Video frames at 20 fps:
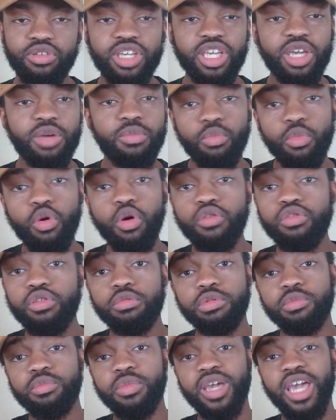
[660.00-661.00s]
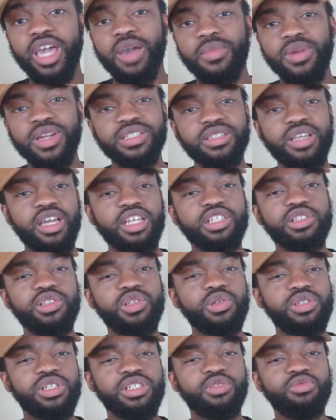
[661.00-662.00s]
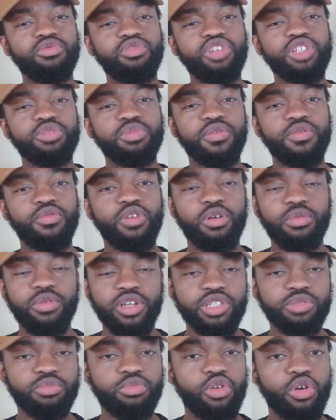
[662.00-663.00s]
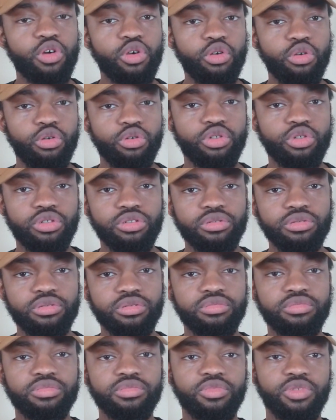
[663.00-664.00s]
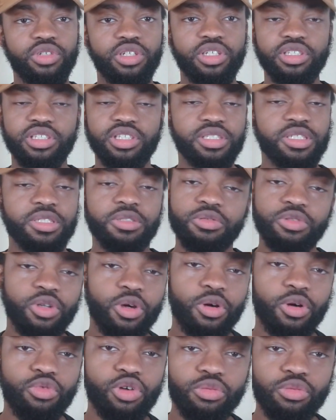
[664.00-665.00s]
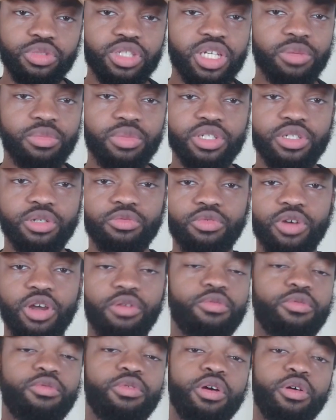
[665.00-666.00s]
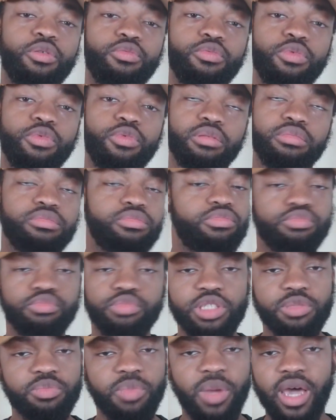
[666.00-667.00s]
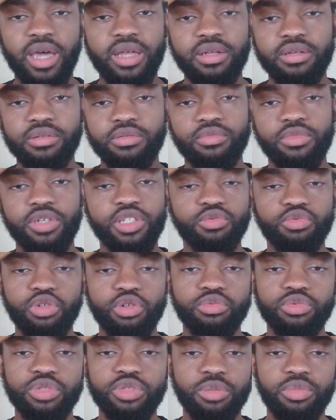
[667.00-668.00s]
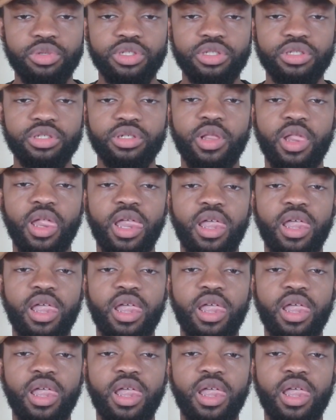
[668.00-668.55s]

You can move the rubber band, but it's not as loose as it was before when it's more neutral. When it's just, room temperature spot, when it's room temperature.